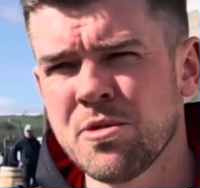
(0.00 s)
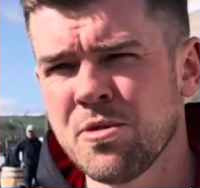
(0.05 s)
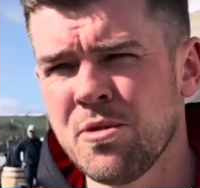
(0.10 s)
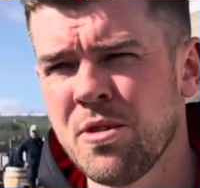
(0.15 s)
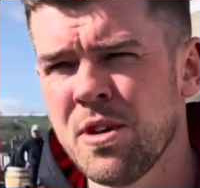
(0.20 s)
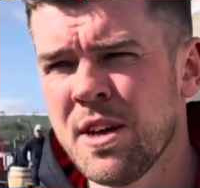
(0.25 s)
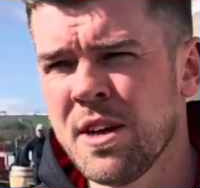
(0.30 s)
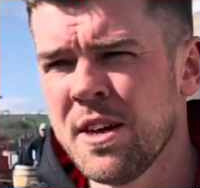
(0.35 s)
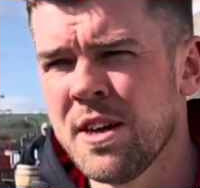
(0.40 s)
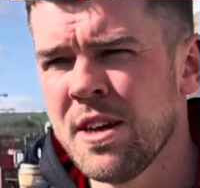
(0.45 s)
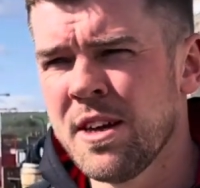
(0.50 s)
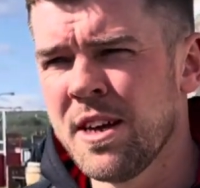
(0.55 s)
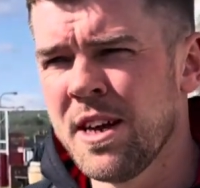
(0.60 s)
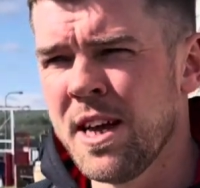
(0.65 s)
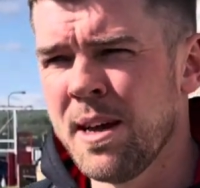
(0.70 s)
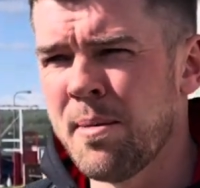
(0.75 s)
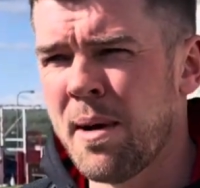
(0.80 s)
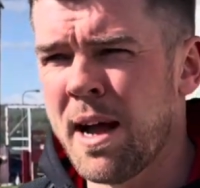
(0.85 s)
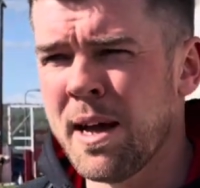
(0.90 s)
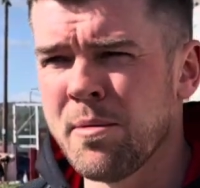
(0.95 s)
So
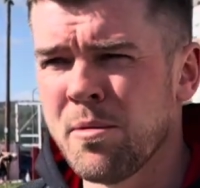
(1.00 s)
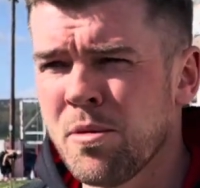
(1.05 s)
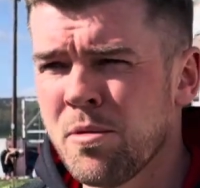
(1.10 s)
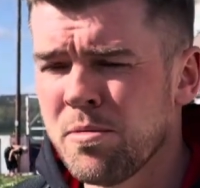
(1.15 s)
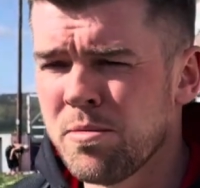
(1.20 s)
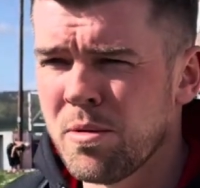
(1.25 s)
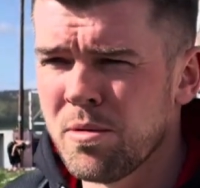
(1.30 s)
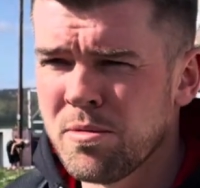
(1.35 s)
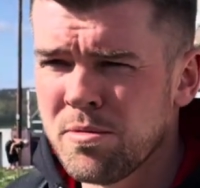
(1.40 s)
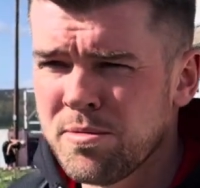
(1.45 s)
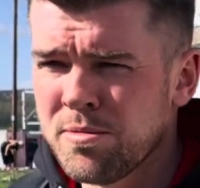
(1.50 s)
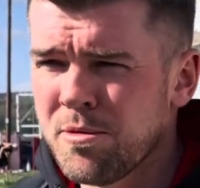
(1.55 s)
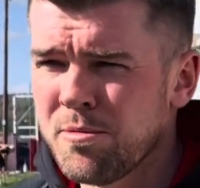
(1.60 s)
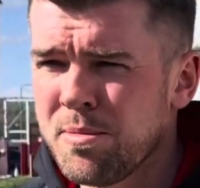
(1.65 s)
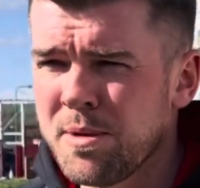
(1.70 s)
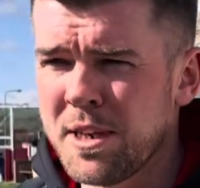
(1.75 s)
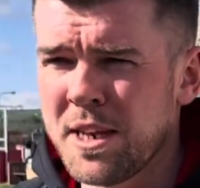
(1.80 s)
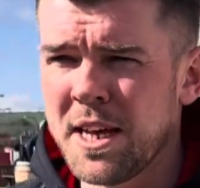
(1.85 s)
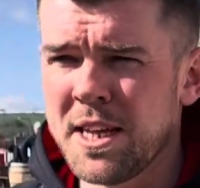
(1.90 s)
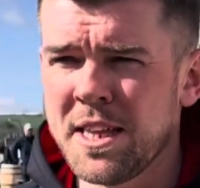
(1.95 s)
we'll
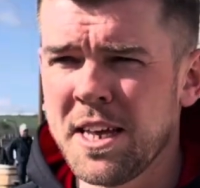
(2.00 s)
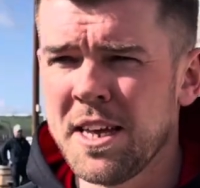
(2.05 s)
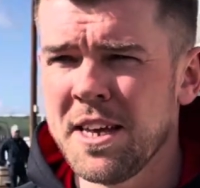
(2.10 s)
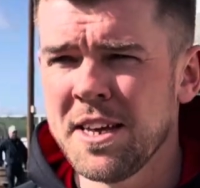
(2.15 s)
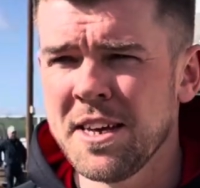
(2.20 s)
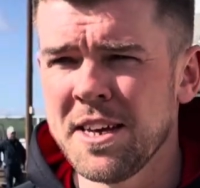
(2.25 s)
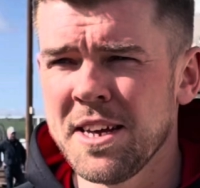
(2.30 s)
be ready.